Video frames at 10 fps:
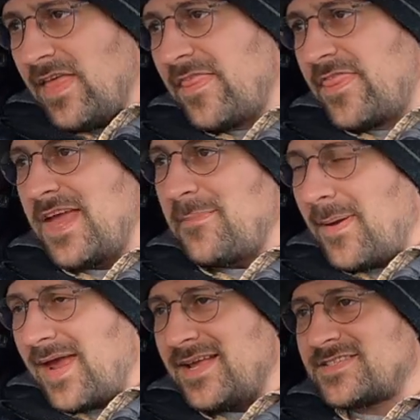they
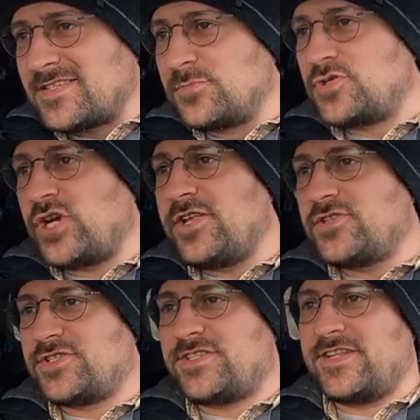made some
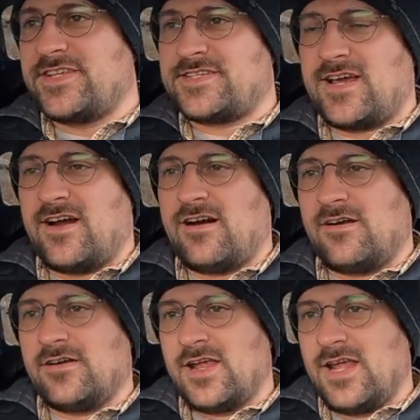changes to this
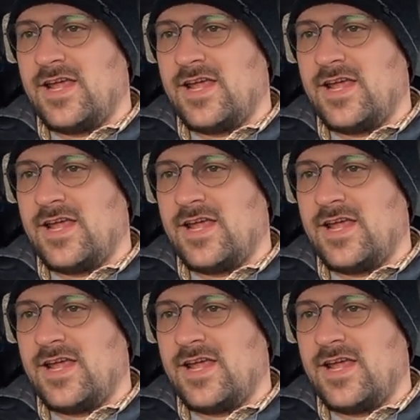car,